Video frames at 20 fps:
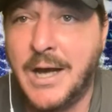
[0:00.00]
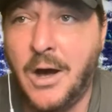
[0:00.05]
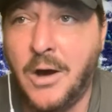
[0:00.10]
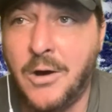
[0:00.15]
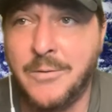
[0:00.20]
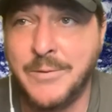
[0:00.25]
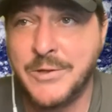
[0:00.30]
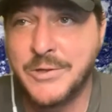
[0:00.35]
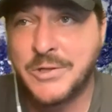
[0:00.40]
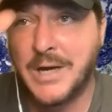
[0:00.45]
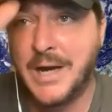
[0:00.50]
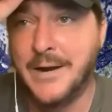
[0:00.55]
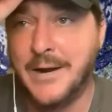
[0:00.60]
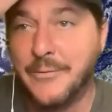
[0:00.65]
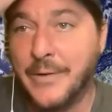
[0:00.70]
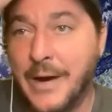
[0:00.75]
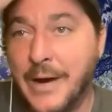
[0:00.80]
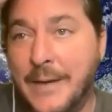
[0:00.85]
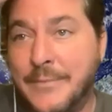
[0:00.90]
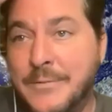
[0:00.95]
almost
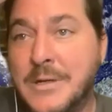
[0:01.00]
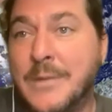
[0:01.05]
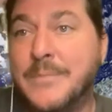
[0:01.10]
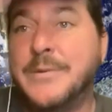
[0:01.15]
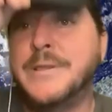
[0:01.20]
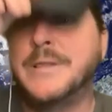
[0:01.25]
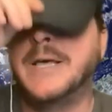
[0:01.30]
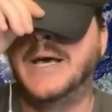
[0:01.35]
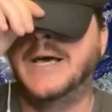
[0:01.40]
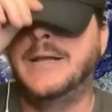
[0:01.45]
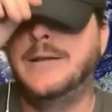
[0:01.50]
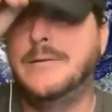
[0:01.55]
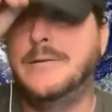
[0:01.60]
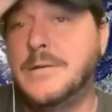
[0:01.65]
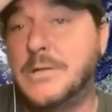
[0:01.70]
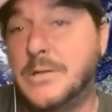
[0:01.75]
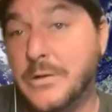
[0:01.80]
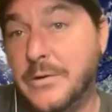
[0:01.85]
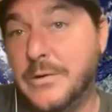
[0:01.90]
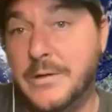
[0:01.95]
got wrapped up in that
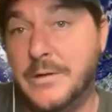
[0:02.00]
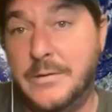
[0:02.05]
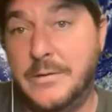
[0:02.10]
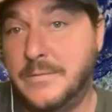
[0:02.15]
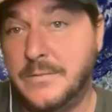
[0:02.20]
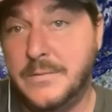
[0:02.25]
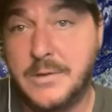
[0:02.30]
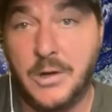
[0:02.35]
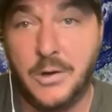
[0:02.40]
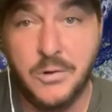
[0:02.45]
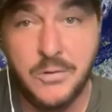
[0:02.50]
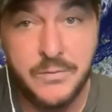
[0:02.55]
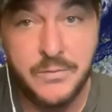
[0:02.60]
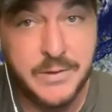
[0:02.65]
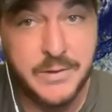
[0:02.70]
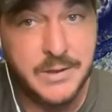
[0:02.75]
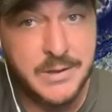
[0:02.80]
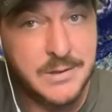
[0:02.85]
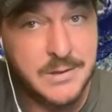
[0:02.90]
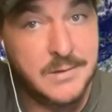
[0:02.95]
during
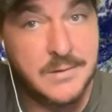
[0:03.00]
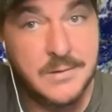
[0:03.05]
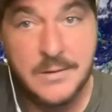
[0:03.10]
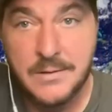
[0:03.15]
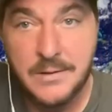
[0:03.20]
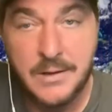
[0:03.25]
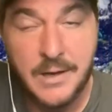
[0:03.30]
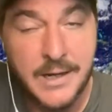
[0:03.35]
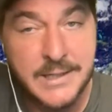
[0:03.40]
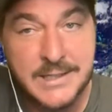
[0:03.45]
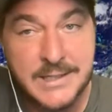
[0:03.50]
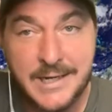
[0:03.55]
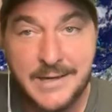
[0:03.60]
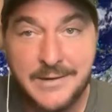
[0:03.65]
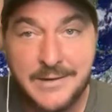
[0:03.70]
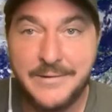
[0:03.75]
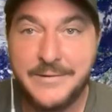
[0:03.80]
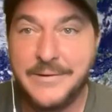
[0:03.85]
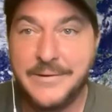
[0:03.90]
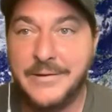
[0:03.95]
COVID and the
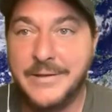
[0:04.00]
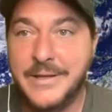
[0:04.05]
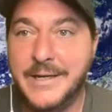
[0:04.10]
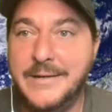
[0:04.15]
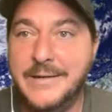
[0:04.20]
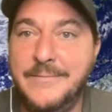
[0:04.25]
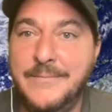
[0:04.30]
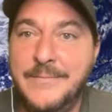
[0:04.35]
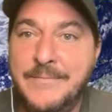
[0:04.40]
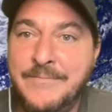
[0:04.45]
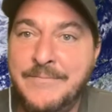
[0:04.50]
lockdown and all that.